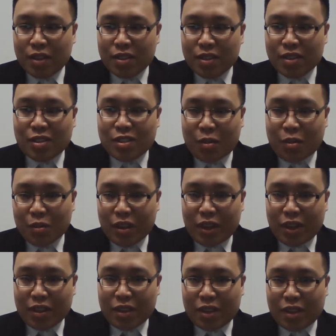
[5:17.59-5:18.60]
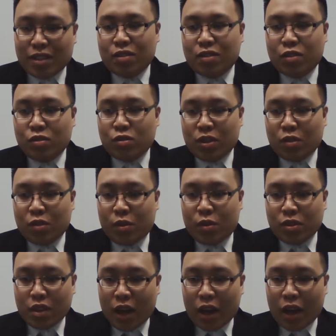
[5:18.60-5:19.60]
stumbling, like using the
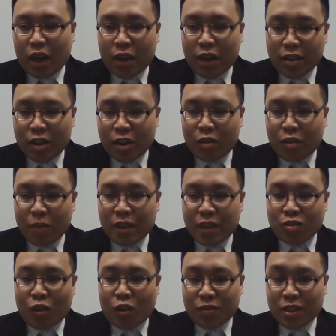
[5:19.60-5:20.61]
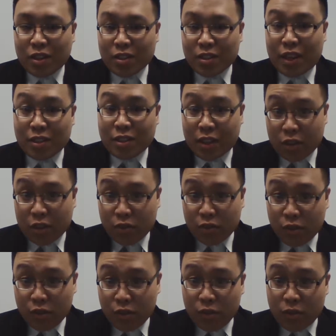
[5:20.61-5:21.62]
words and as often as I used
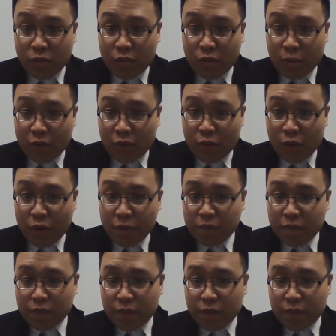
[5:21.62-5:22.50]
to from before.